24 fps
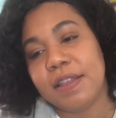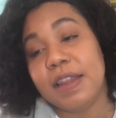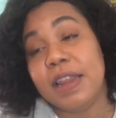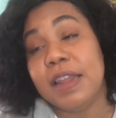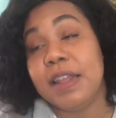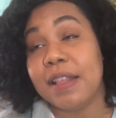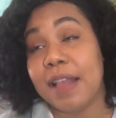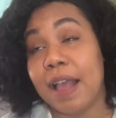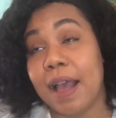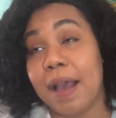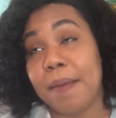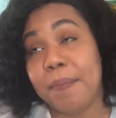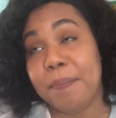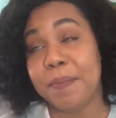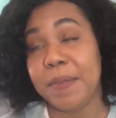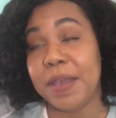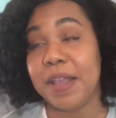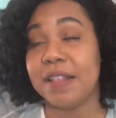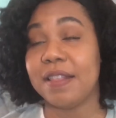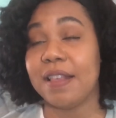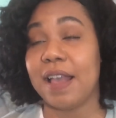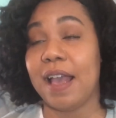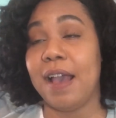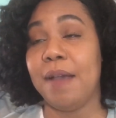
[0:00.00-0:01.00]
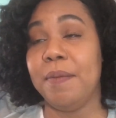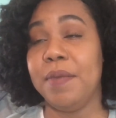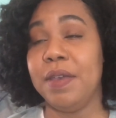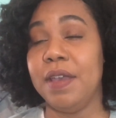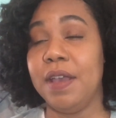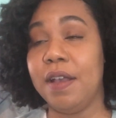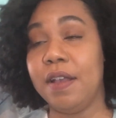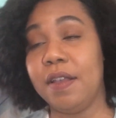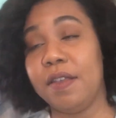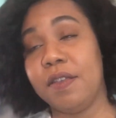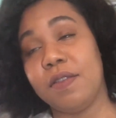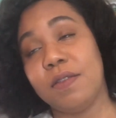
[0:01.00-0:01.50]
It meets
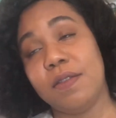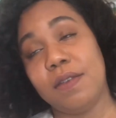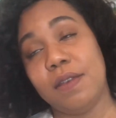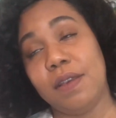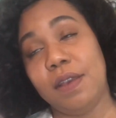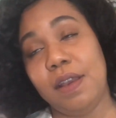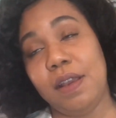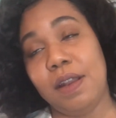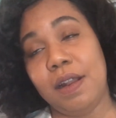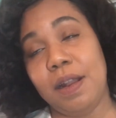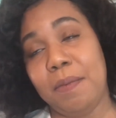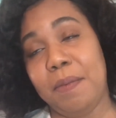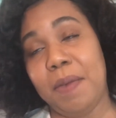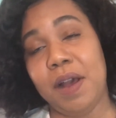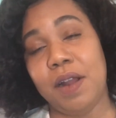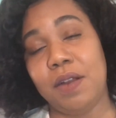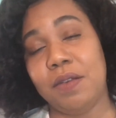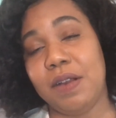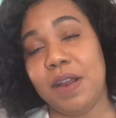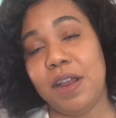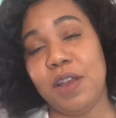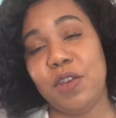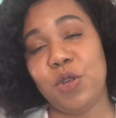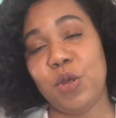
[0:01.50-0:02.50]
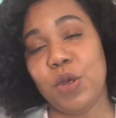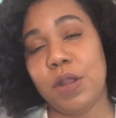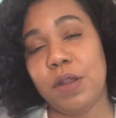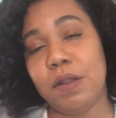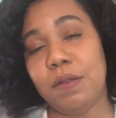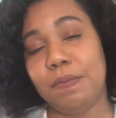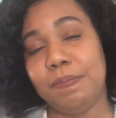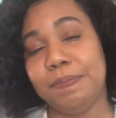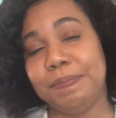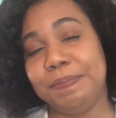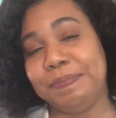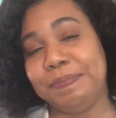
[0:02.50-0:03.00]
IBS in a moderation.